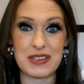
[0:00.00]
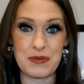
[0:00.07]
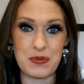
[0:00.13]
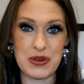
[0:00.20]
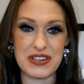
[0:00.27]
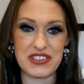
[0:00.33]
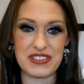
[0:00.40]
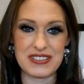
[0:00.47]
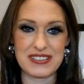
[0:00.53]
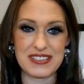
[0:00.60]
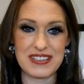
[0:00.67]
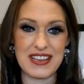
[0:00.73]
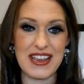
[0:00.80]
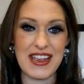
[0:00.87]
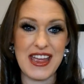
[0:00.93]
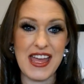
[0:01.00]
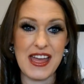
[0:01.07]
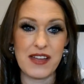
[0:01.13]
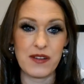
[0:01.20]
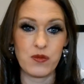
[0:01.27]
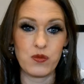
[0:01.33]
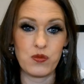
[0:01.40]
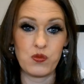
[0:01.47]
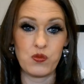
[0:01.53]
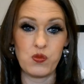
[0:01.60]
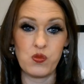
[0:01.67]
impressions and